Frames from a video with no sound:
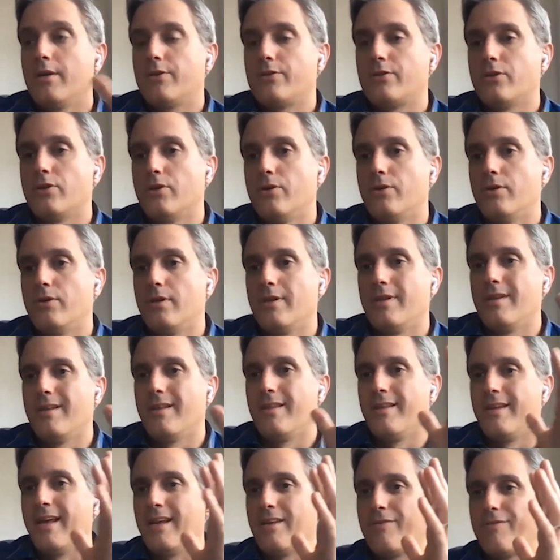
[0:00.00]
So
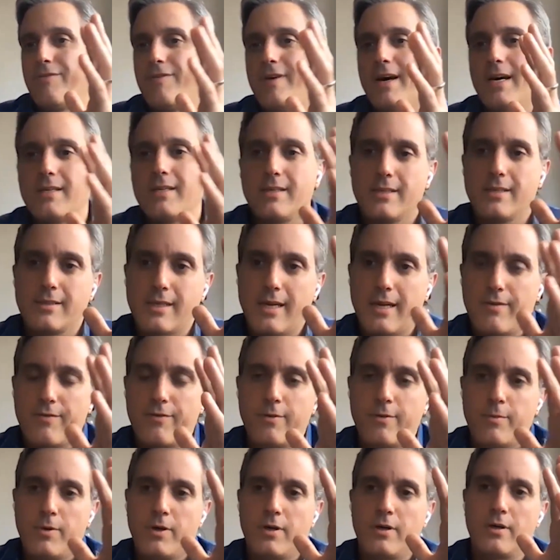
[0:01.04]
the net effect is that
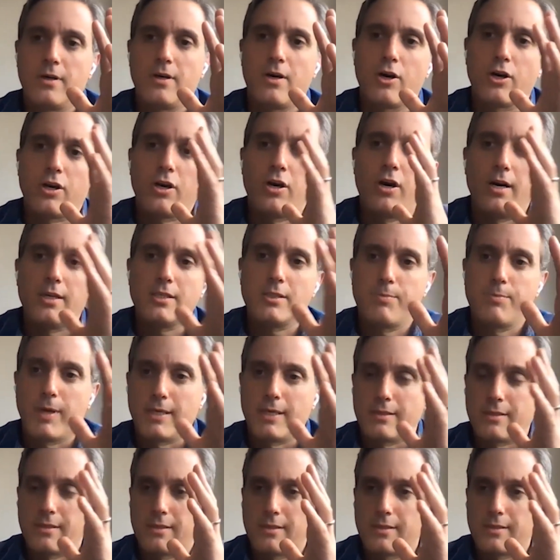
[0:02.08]
from our cost
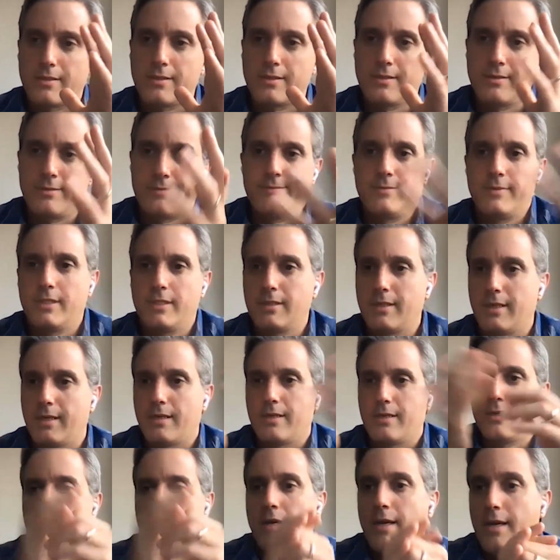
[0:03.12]
basis, it's
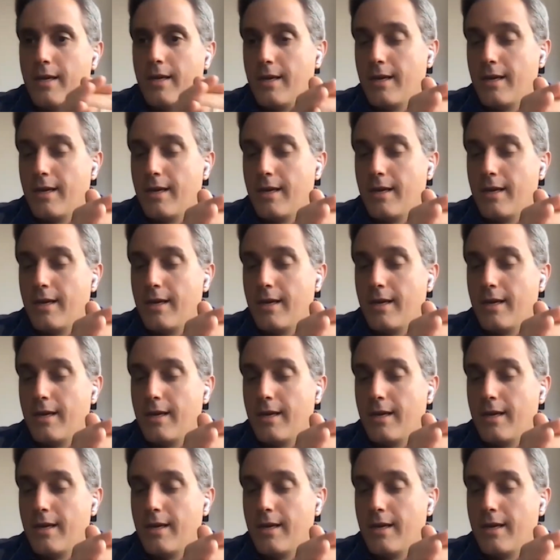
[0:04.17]
like,